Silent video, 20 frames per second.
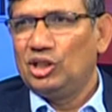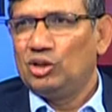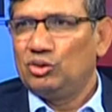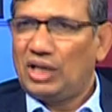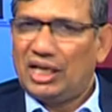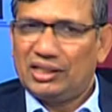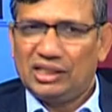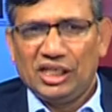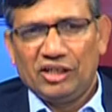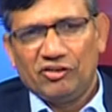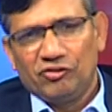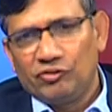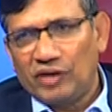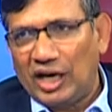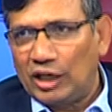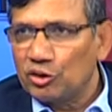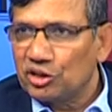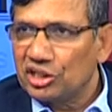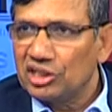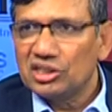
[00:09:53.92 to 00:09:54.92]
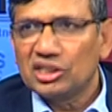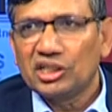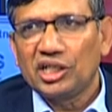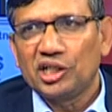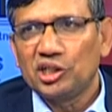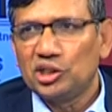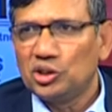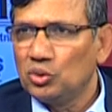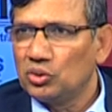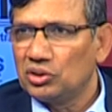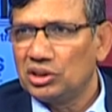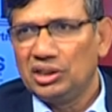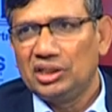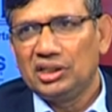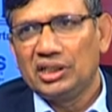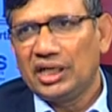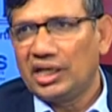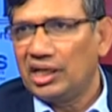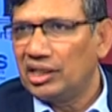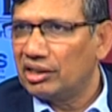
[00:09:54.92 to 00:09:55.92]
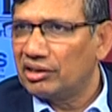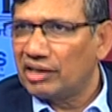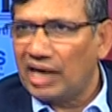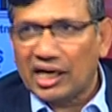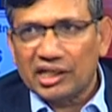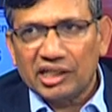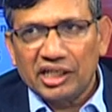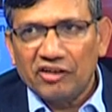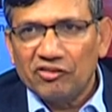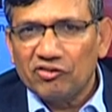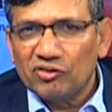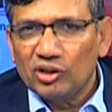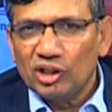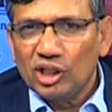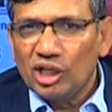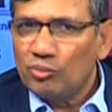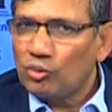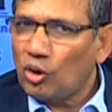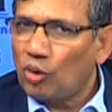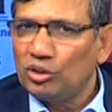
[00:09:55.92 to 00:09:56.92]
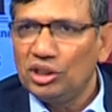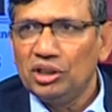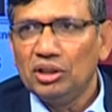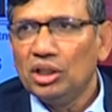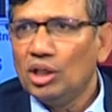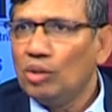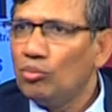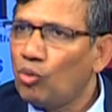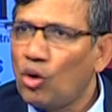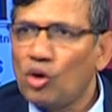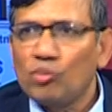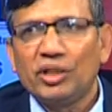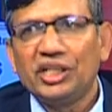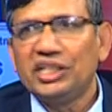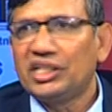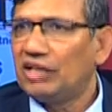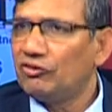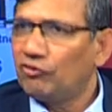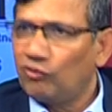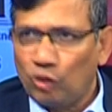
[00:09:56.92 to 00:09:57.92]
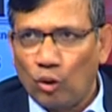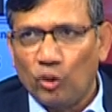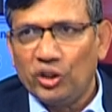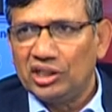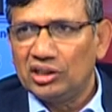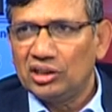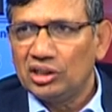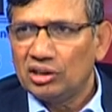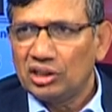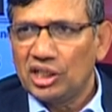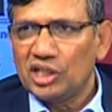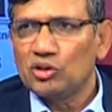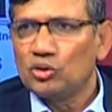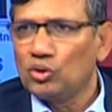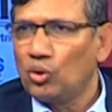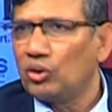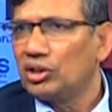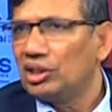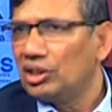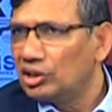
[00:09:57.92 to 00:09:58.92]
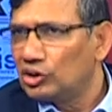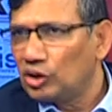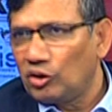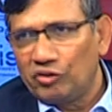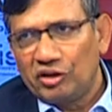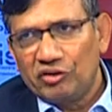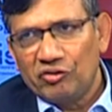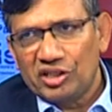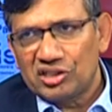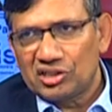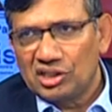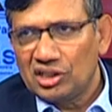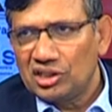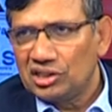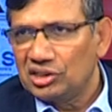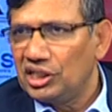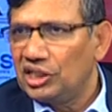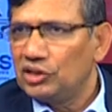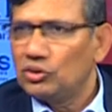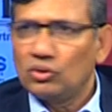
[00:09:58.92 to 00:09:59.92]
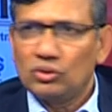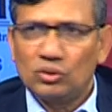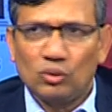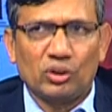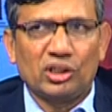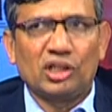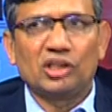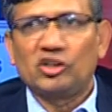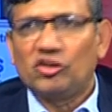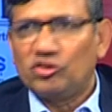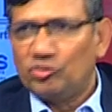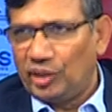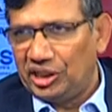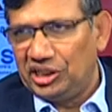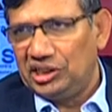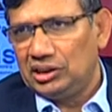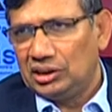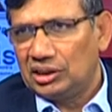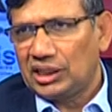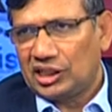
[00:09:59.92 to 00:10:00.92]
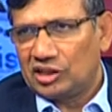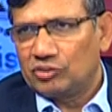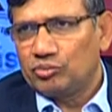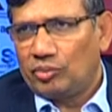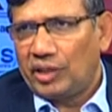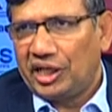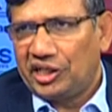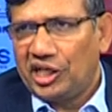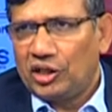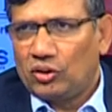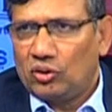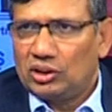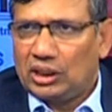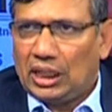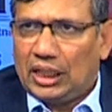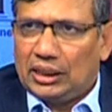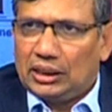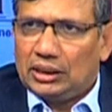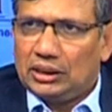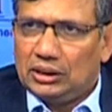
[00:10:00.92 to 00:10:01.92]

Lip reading: So I think if valuations get juicy, they get attractive, probably more money can flow in. There's no dearth of investors, there's no dearth of money. That's my take on that.